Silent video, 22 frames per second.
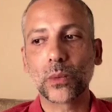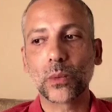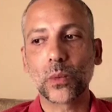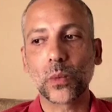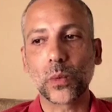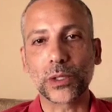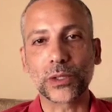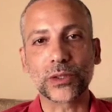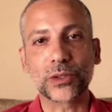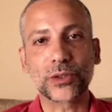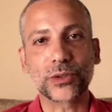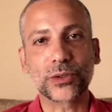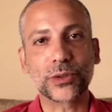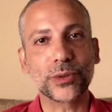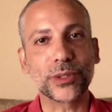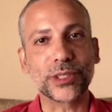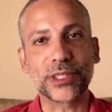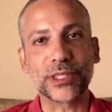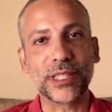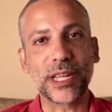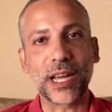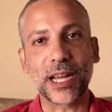What's true
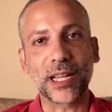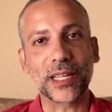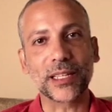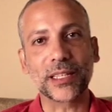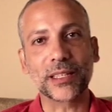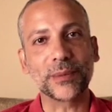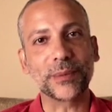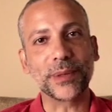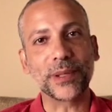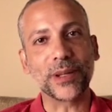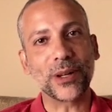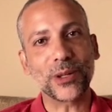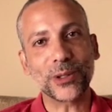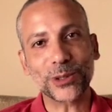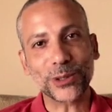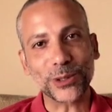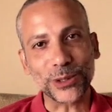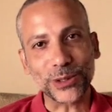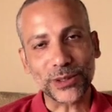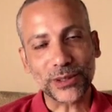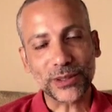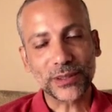has not been
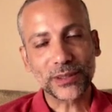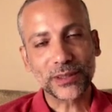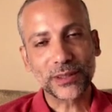altered.